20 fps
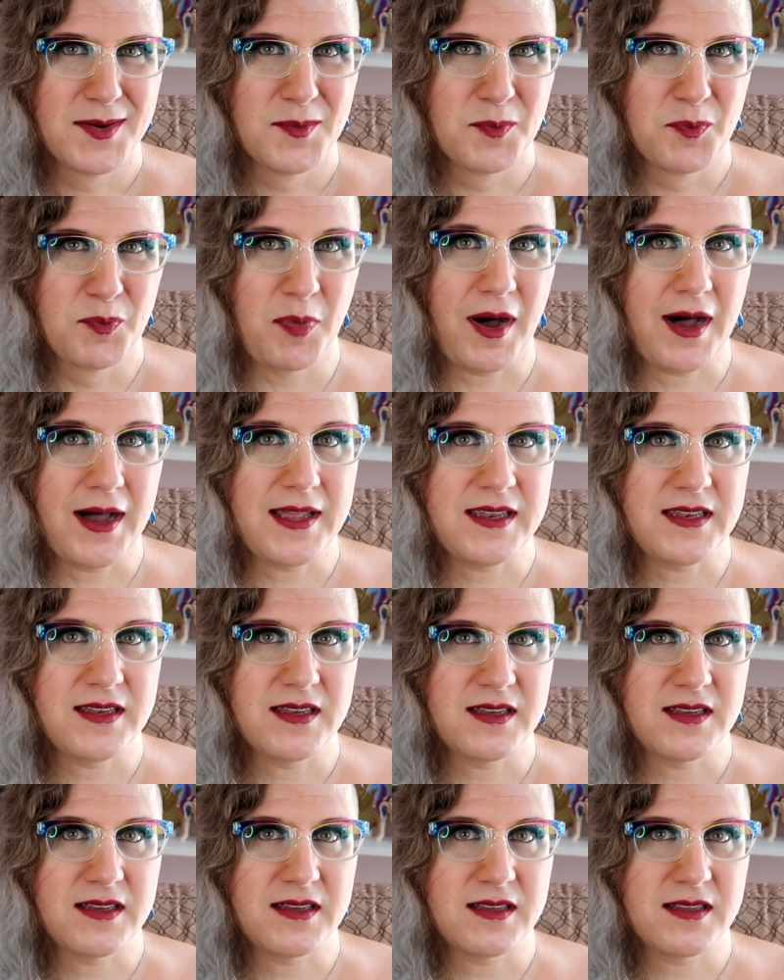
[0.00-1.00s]
But
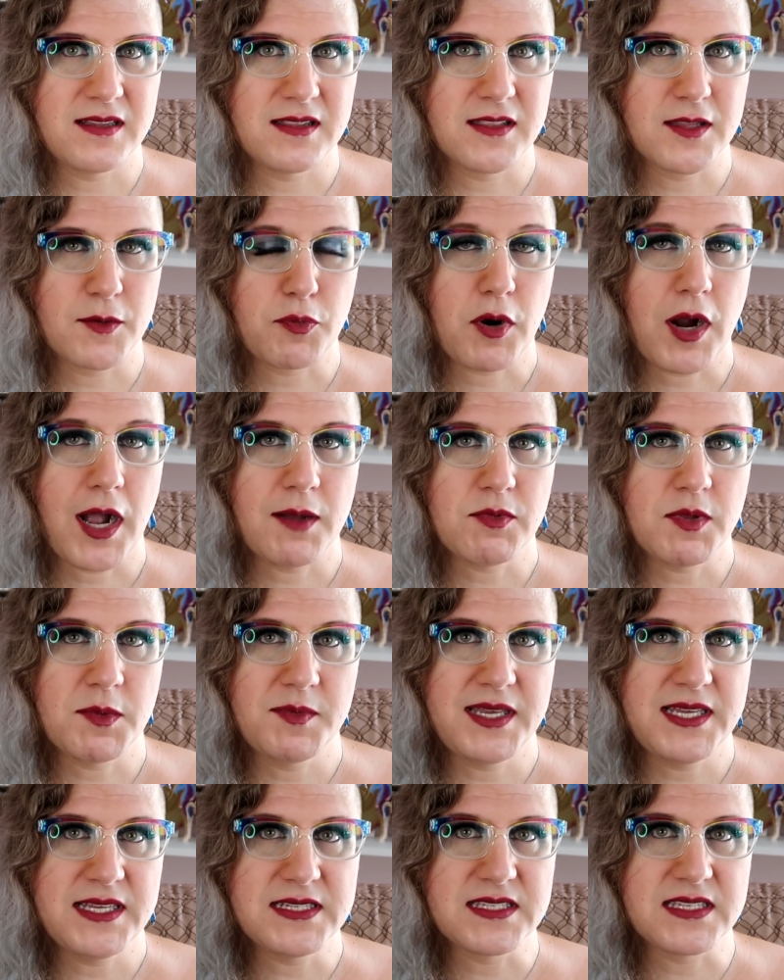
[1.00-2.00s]
the problem
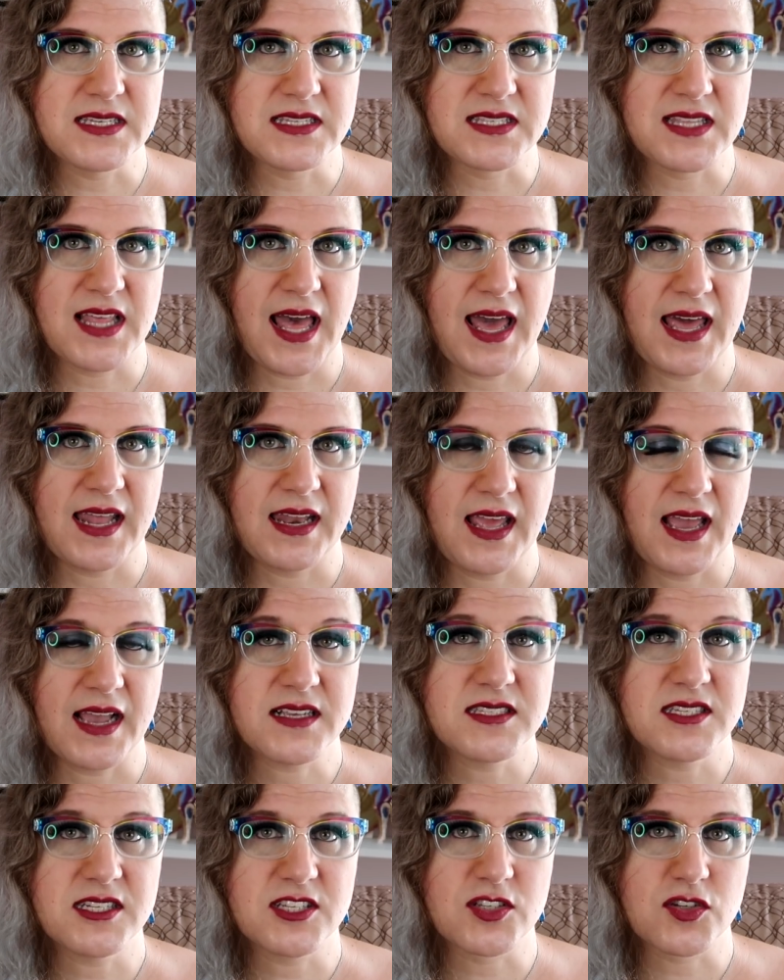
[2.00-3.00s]
is that
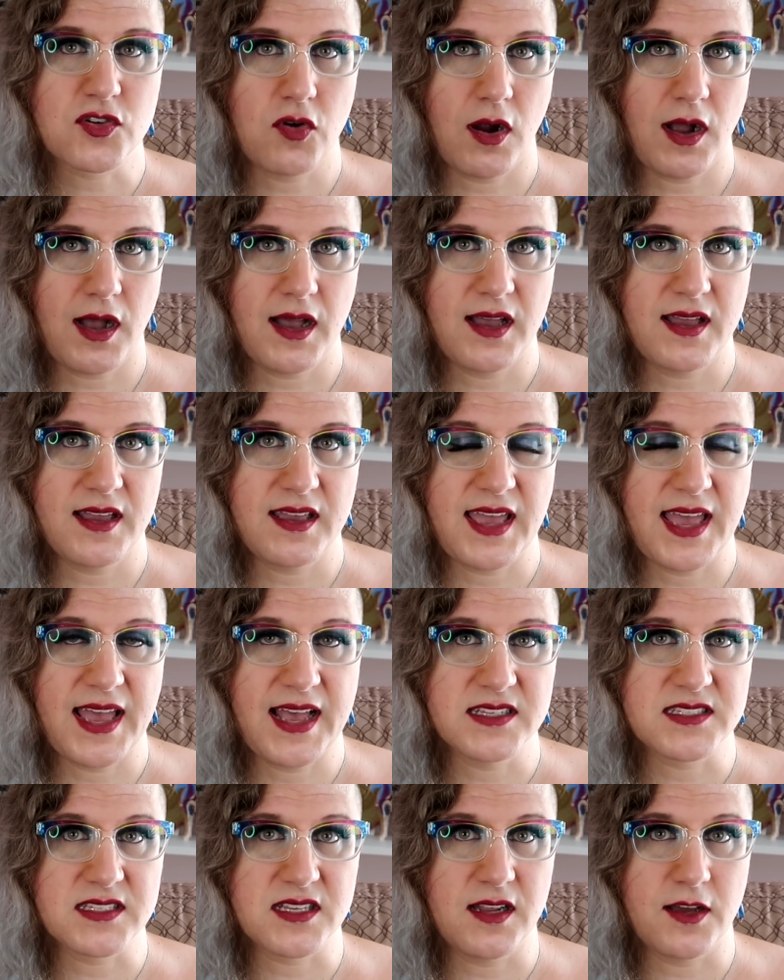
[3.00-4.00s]
Exodus Cry
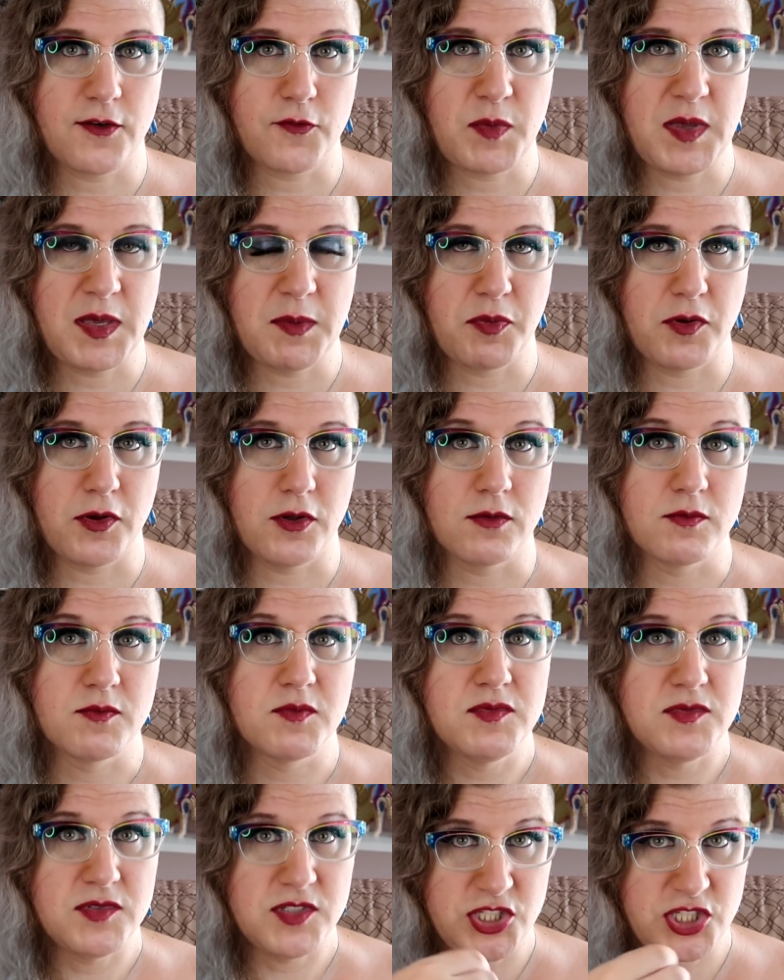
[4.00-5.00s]
has enough people
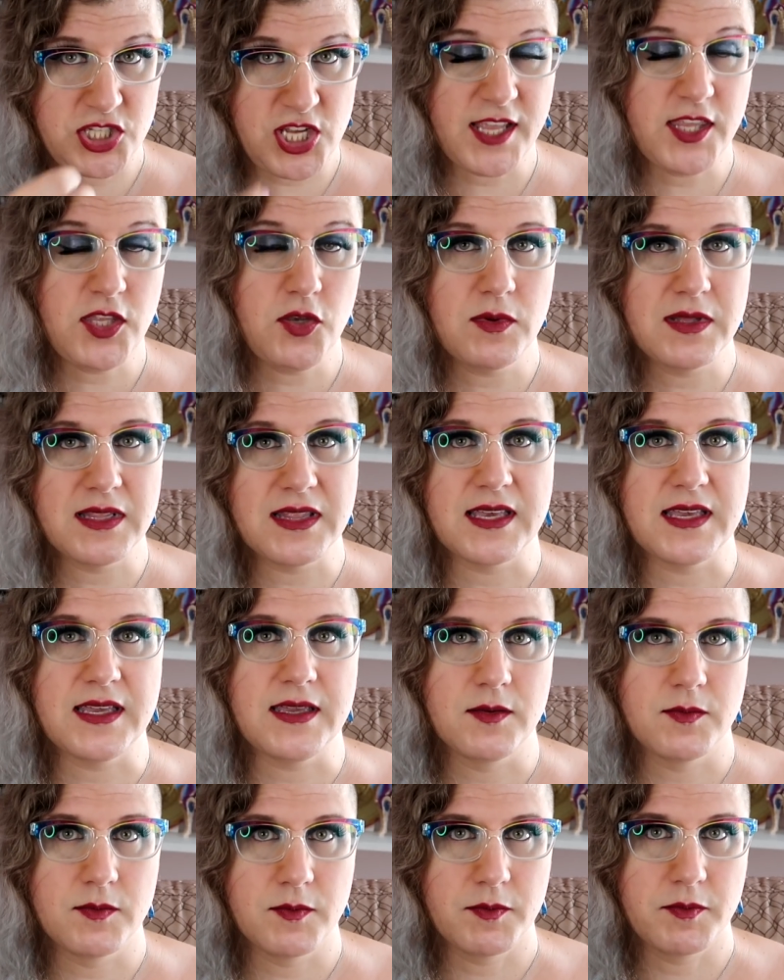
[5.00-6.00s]

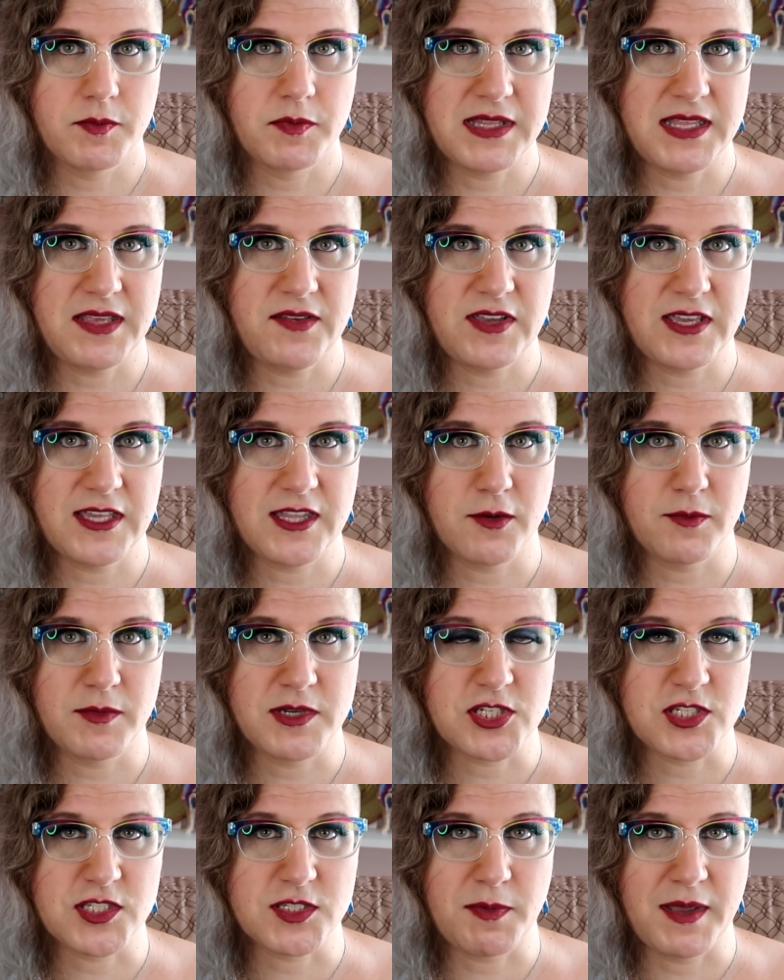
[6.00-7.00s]
genuinely believing in their
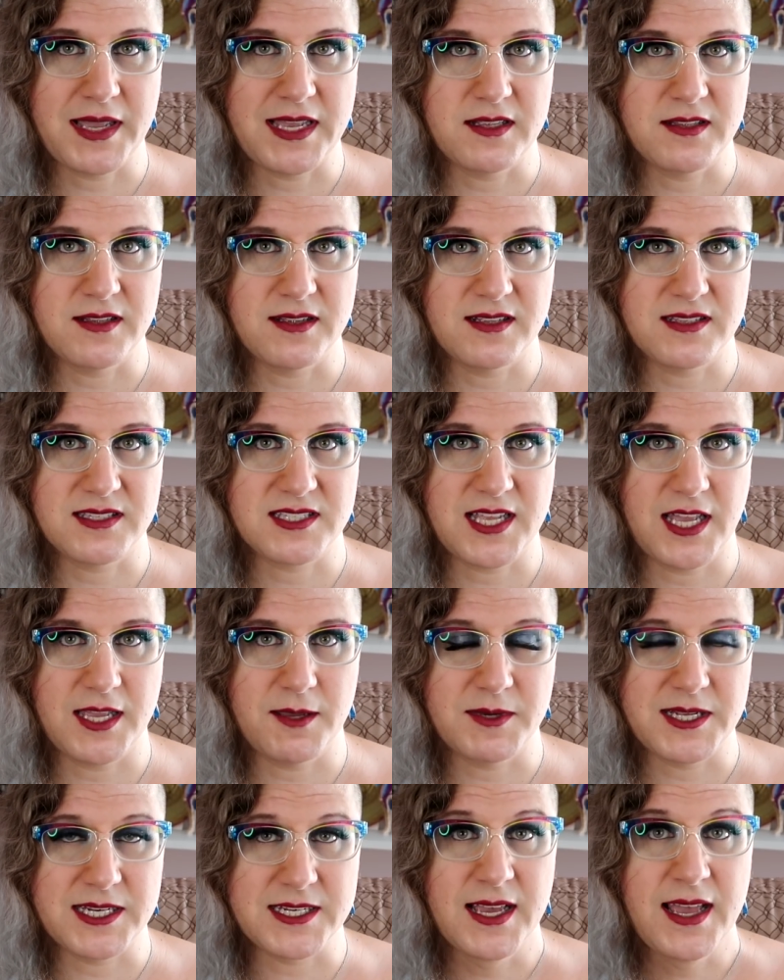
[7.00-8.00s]
mission
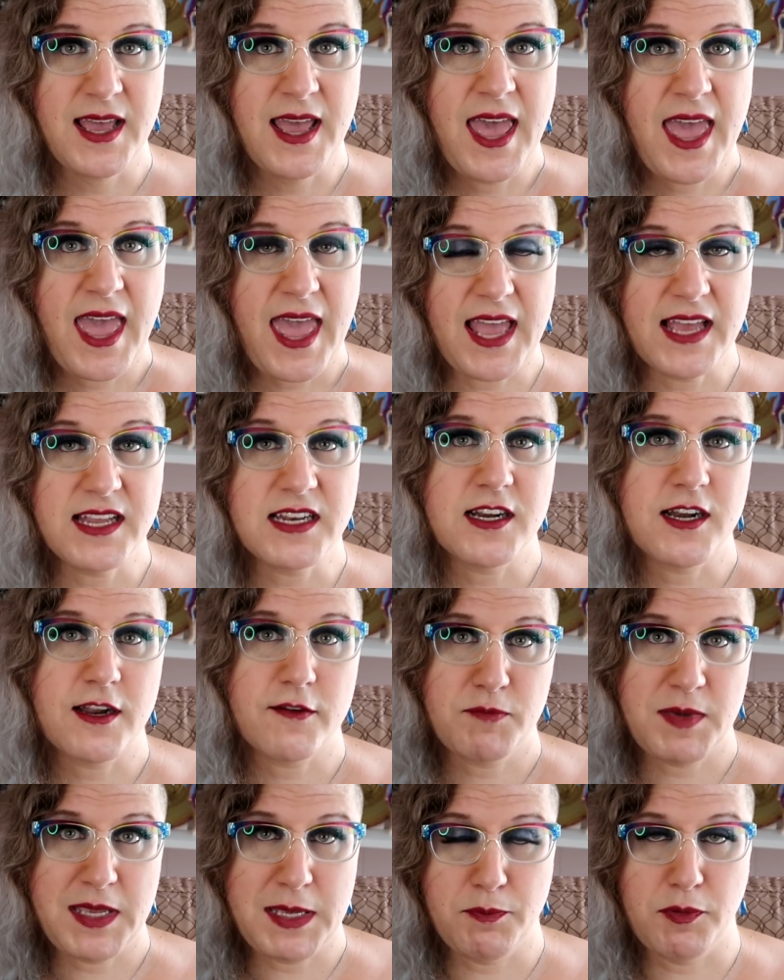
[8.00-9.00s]
statement and
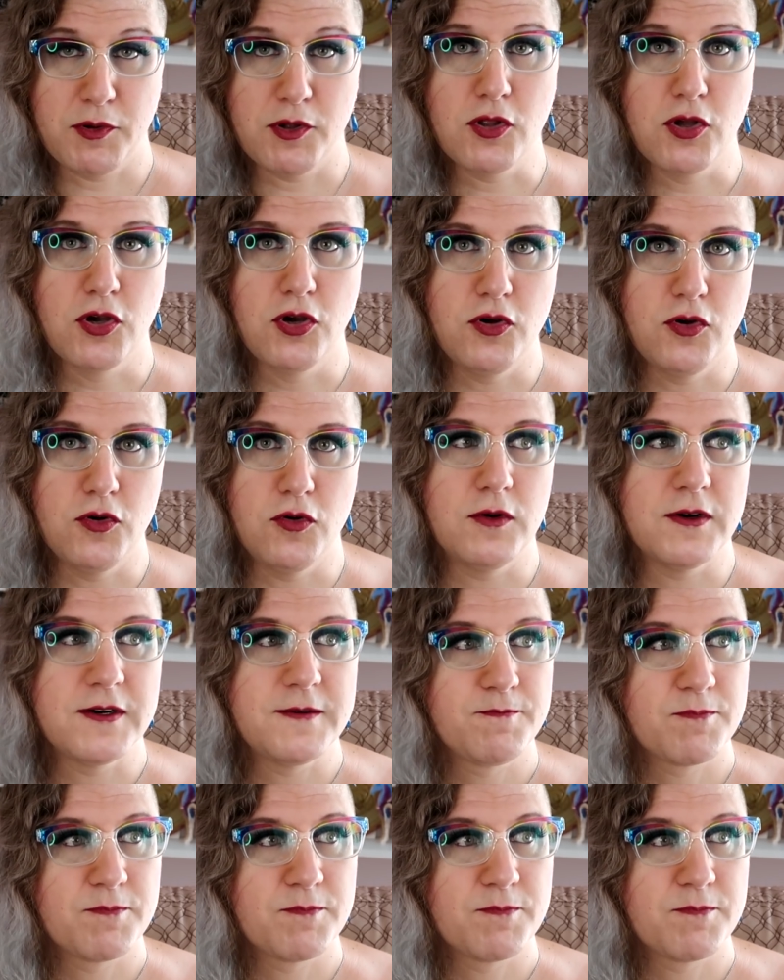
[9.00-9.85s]
enough people who